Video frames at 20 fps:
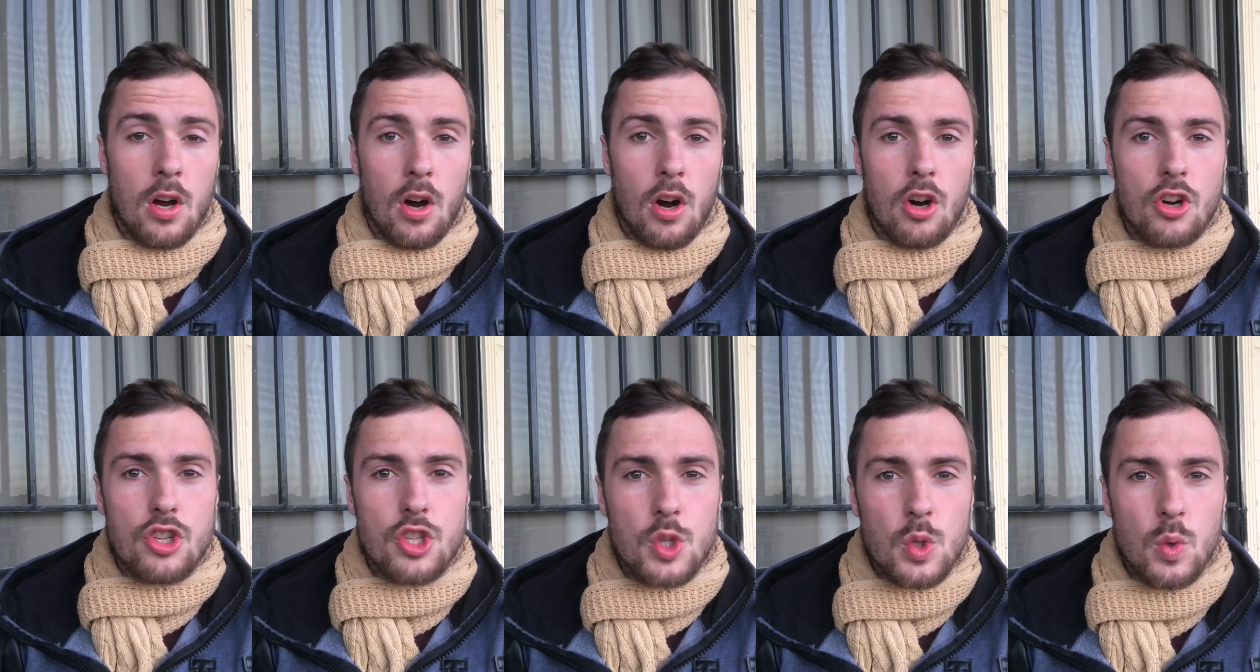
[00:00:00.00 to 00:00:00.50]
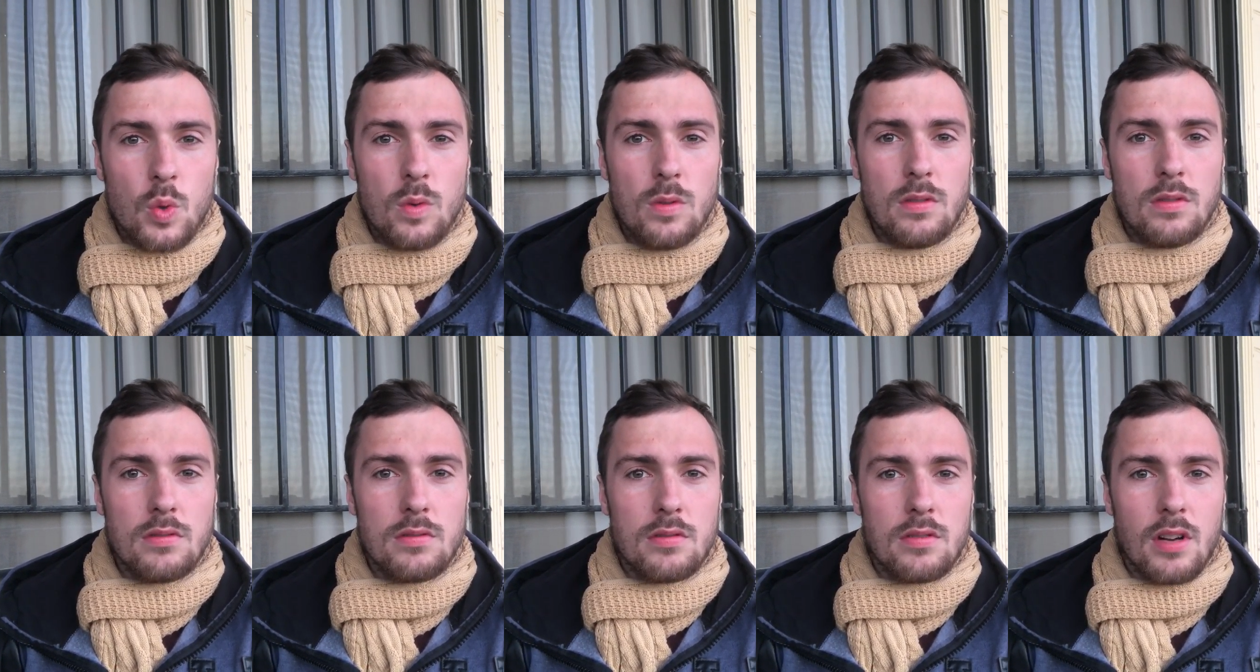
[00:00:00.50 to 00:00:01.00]
Are you
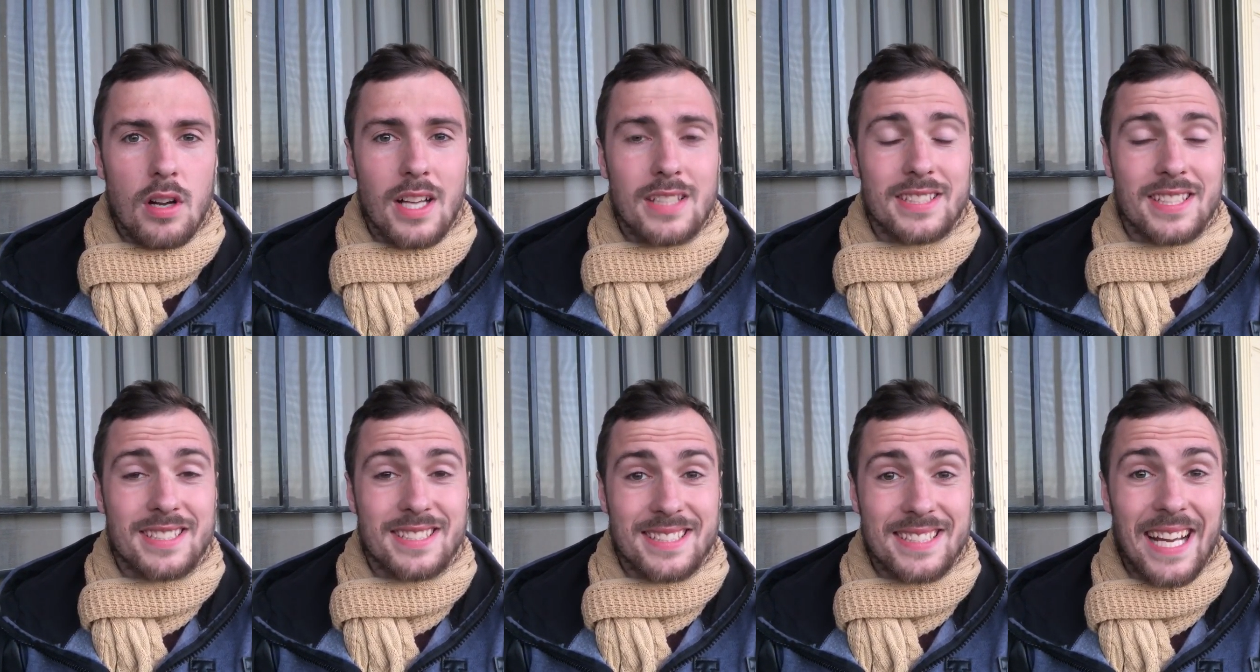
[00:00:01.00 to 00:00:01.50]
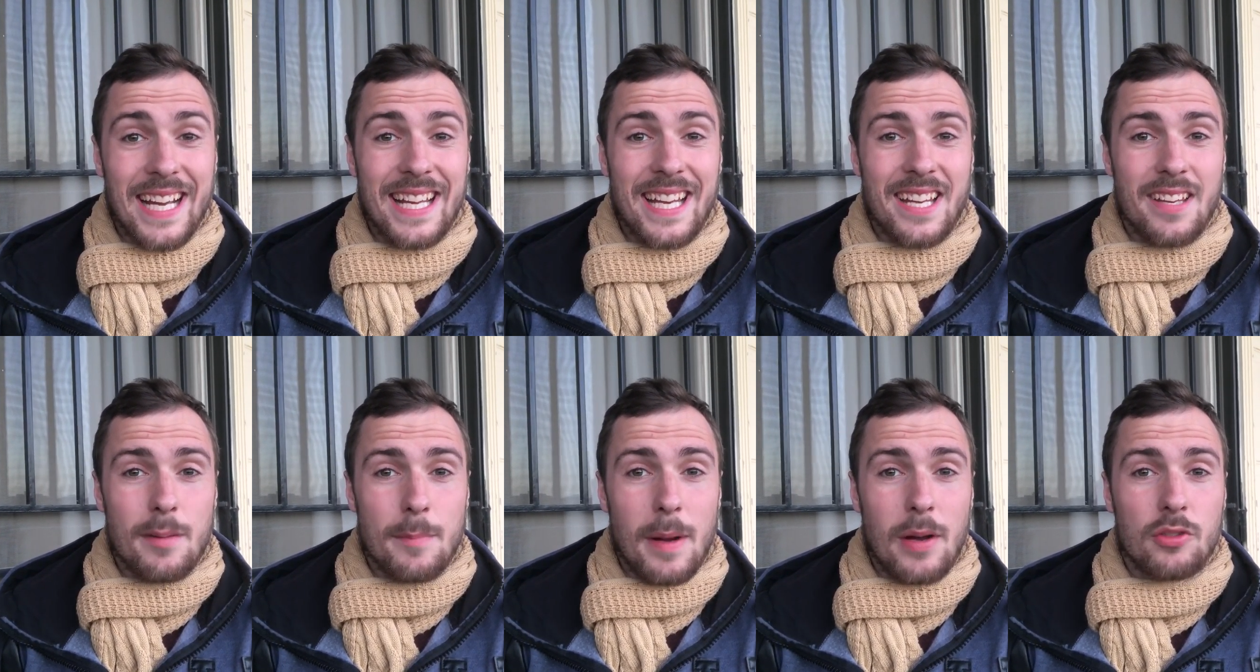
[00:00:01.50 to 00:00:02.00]
as
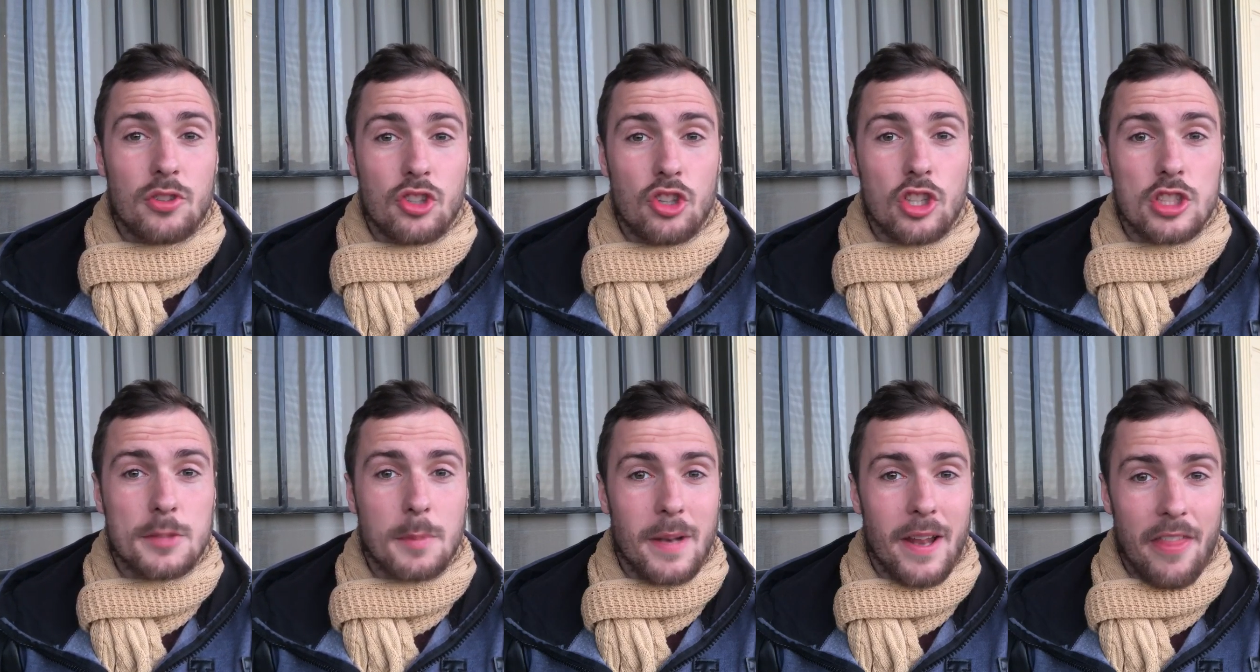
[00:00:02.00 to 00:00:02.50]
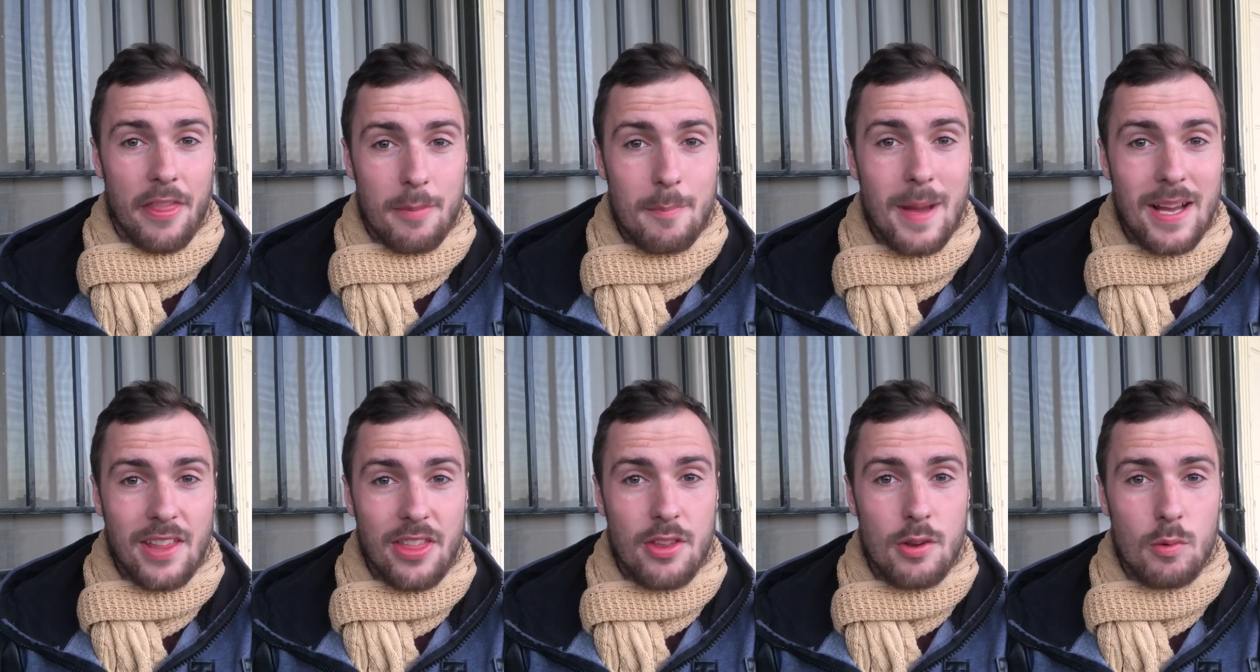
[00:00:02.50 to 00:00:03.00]
excited about the gospel as
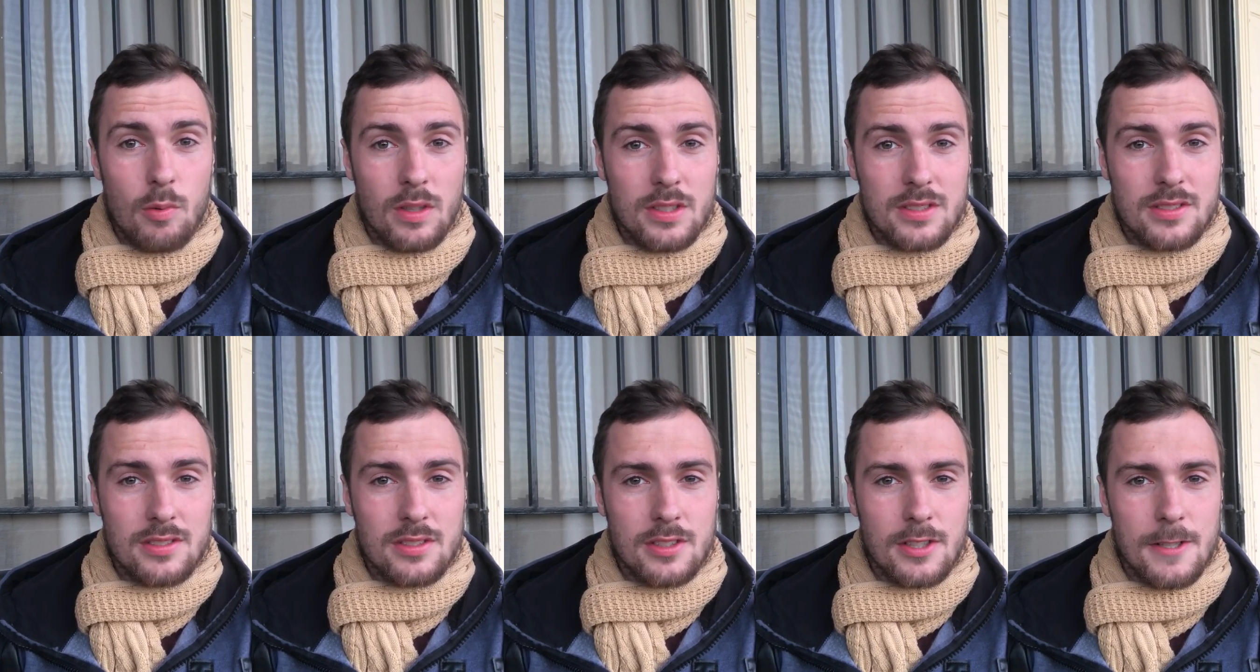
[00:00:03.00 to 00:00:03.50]
Matthew was?